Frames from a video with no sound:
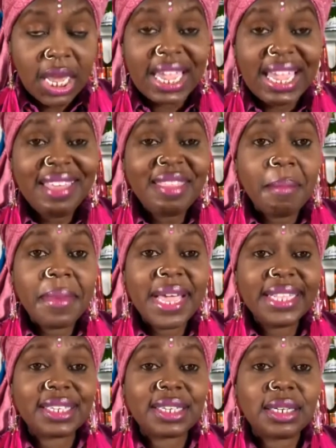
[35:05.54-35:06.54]
In the
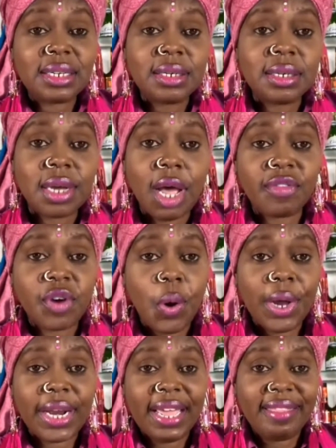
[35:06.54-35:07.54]
midst of
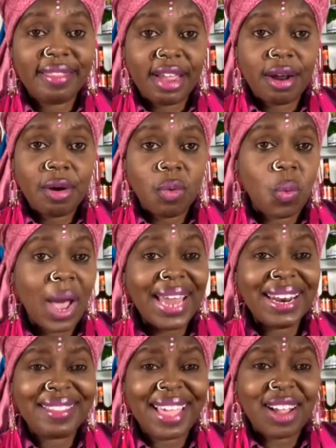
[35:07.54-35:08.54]
going in there, why
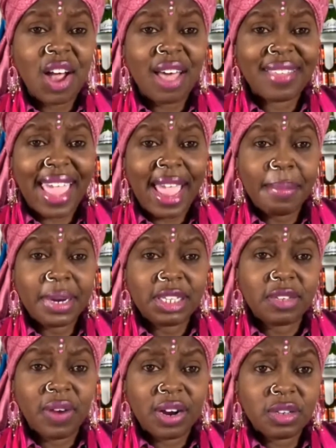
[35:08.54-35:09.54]
didn't they call the ambulance
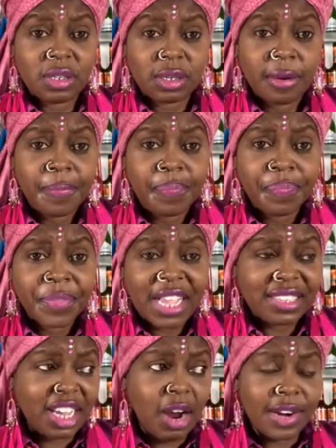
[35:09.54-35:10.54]
first?
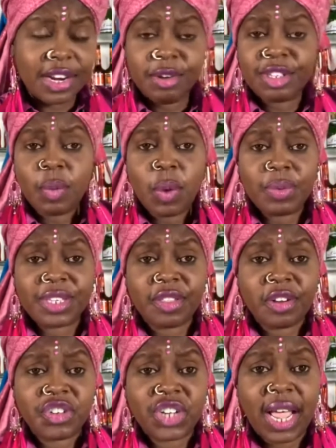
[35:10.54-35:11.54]
Because they already knew someone was in
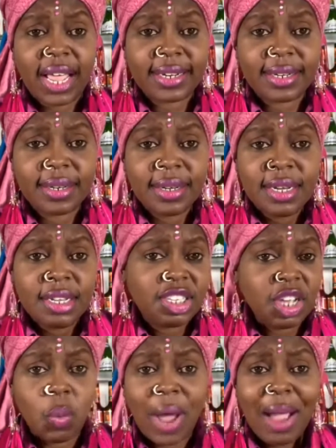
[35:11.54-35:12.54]
their shot.
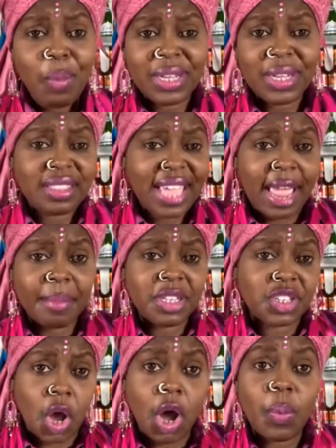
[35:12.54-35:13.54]
So why wasn't the ambulance
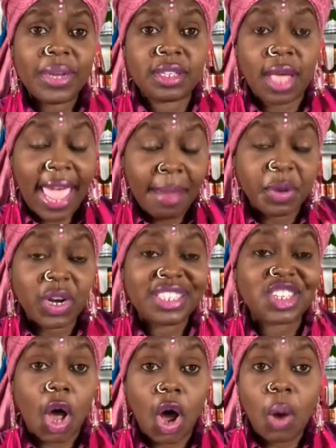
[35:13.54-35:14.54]

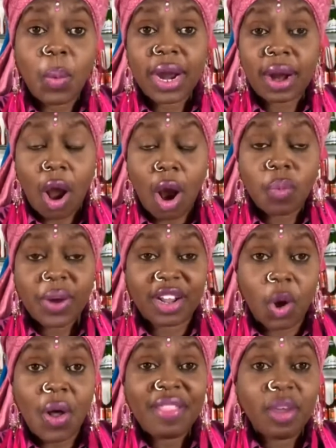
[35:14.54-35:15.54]
already
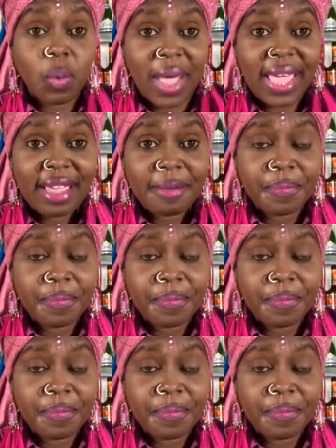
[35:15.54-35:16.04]
on the way?